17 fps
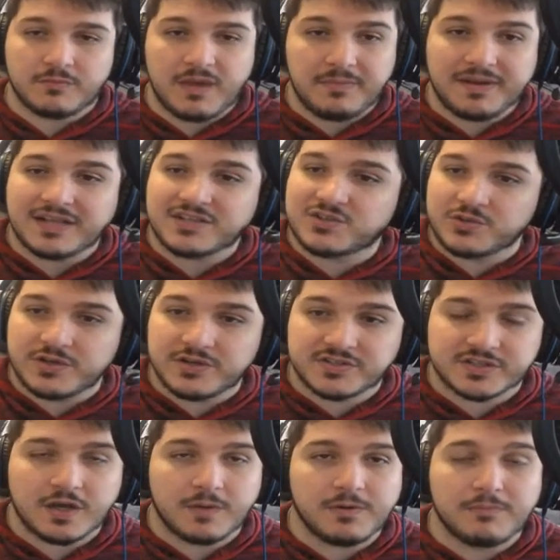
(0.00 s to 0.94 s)
Maybe not 2
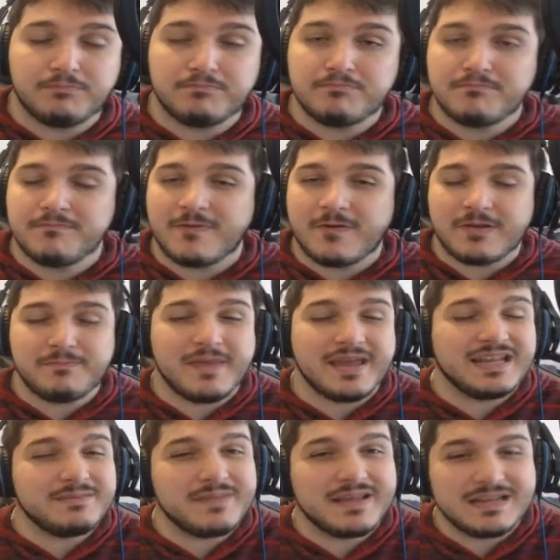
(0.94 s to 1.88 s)
years ago, but very
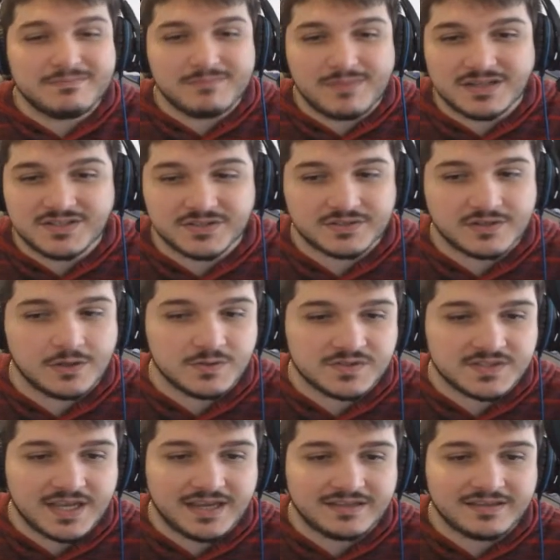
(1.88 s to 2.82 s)
many months ago,
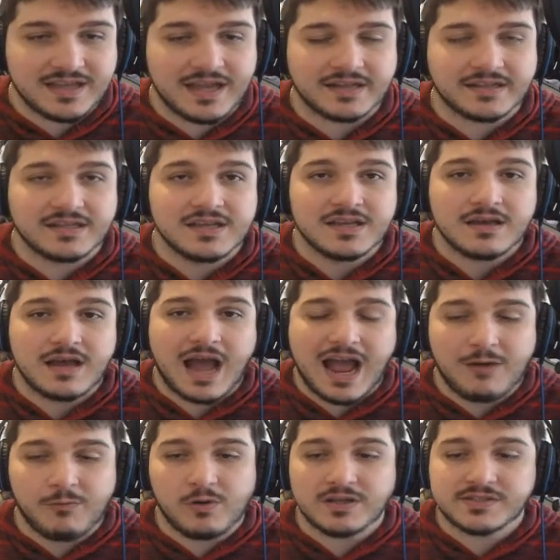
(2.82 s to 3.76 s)
saying that
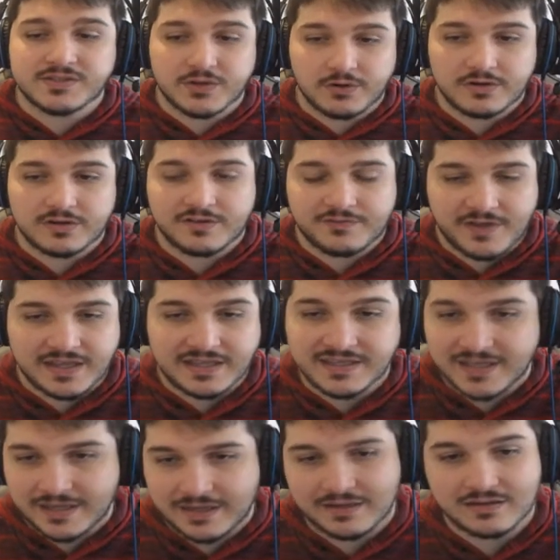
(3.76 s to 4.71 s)
I want Zoro to fight
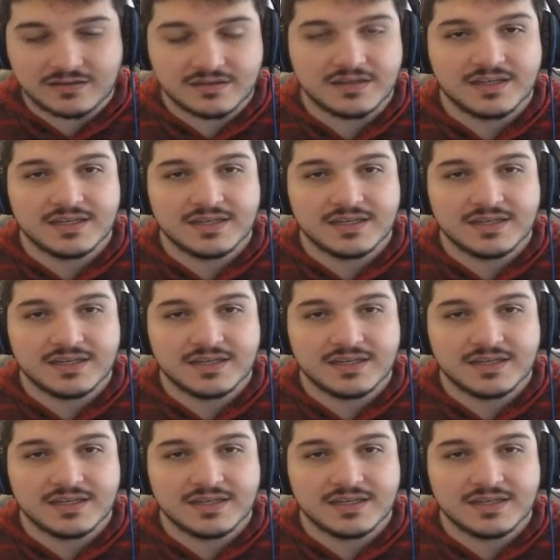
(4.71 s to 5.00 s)
King,